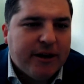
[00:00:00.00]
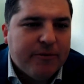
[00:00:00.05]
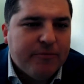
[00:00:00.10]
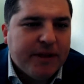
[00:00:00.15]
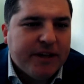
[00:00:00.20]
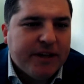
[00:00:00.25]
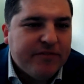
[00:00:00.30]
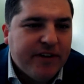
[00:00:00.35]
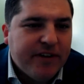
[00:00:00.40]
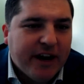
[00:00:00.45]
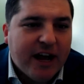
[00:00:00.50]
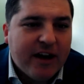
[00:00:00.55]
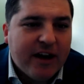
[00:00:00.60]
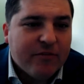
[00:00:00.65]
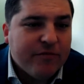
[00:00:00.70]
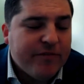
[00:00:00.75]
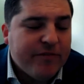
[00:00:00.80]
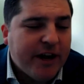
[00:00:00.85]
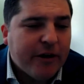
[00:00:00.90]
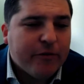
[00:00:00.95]
They have
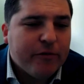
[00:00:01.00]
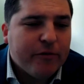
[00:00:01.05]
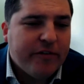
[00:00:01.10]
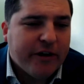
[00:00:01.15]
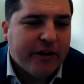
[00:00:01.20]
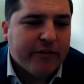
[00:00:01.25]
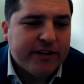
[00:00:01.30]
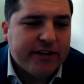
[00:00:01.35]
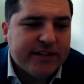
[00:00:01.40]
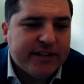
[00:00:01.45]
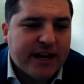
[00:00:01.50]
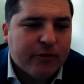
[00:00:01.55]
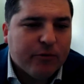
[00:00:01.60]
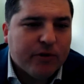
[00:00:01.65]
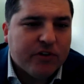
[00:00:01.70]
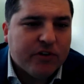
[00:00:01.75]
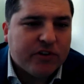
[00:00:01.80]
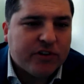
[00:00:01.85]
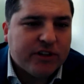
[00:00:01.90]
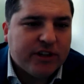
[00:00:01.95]
very, very tight
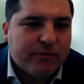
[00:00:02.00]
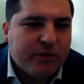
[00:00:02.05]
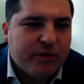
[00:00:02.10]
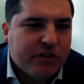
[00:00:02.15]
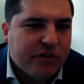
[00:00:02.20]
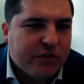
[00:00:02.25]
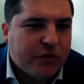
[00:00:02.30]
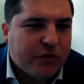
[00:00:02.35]
risk limits.